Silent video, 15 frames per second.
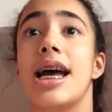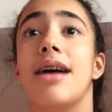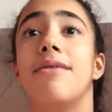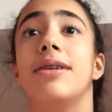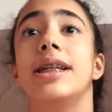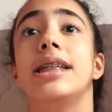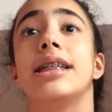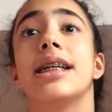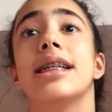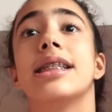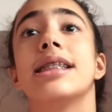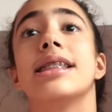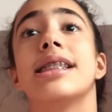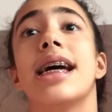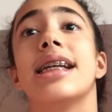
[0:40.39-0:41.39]
It reached
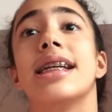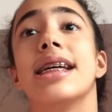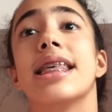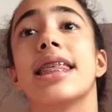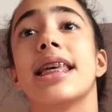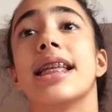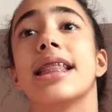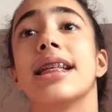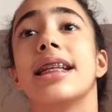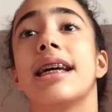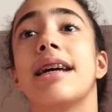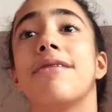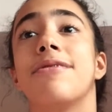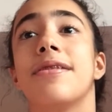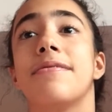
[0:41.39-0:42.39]
its zenith in the
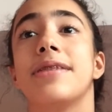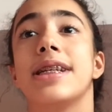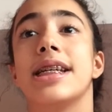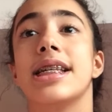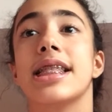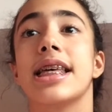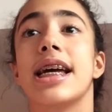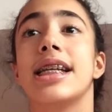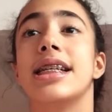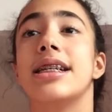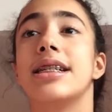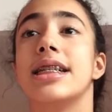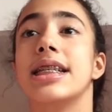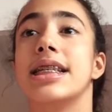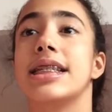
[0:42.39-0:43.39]
late 15th and
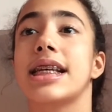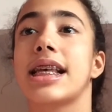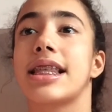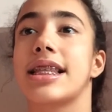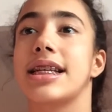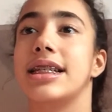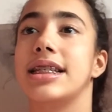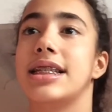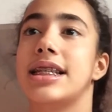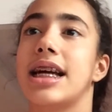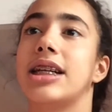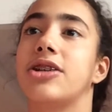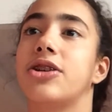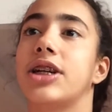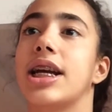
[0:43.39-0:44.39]
early 16th
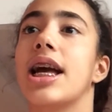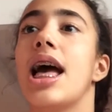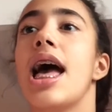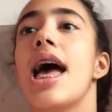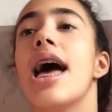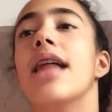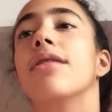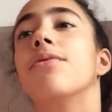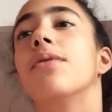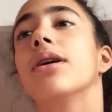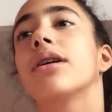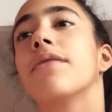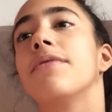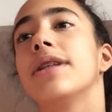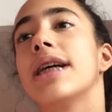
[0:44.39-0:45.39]
century, and the
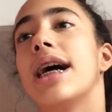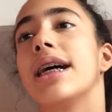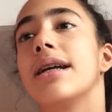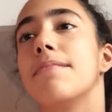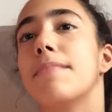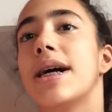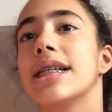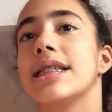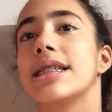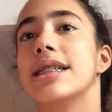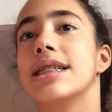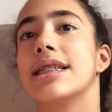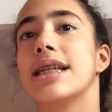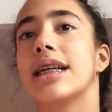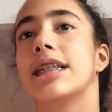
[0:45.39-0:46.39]
work of Italian
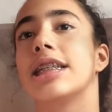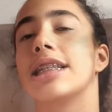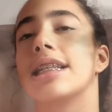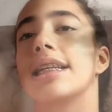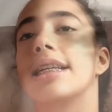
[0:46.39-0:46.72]
masters such as